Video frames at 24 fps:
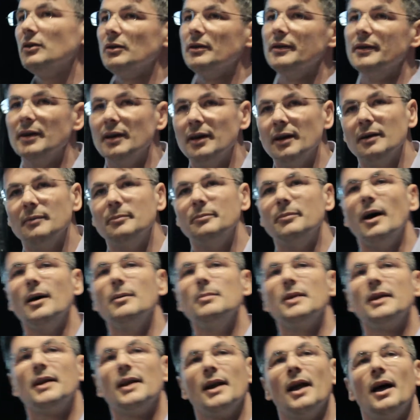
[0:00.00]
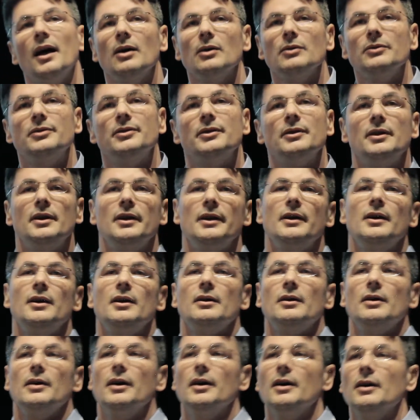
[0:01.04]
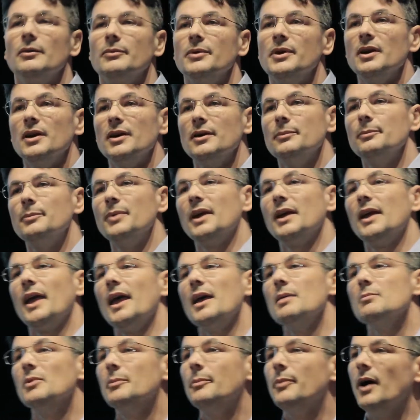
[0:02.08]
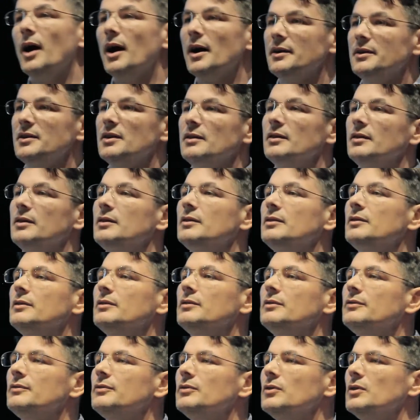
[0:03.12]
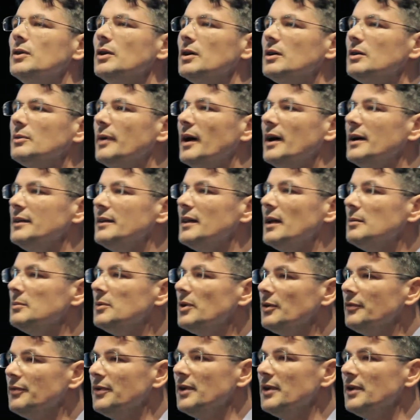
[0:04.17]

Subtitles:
on the public cloud. We became a partner for a quite number of